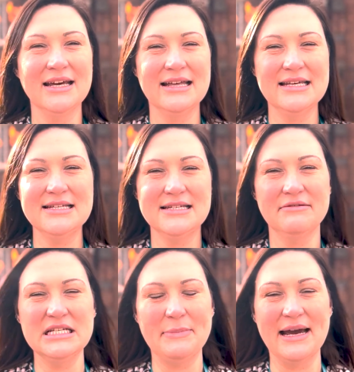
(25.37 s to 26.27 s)
and this is
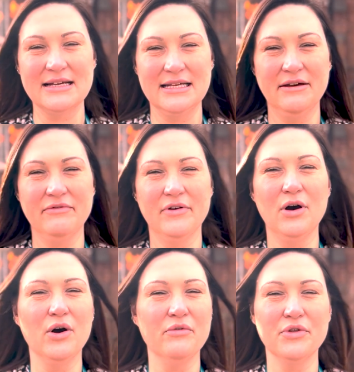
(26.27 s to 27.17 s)
irrespective
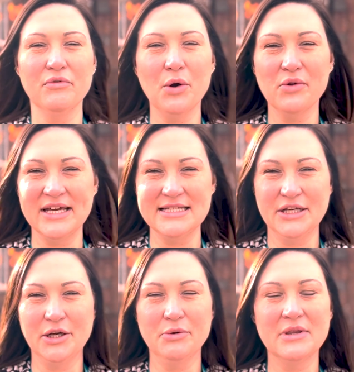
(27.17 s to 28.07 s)
of the role they
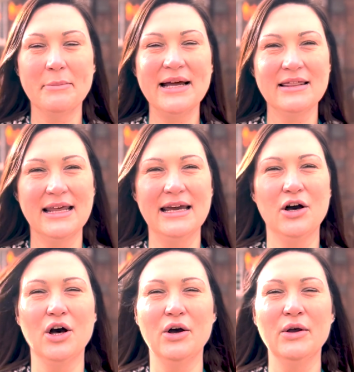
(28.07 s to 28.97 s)
do, the band they
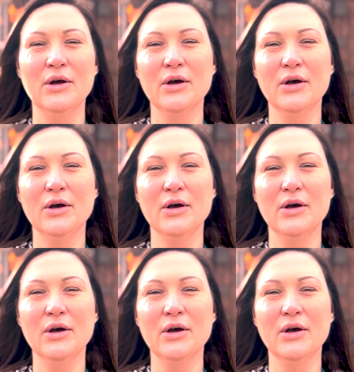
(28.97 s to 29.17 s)
are,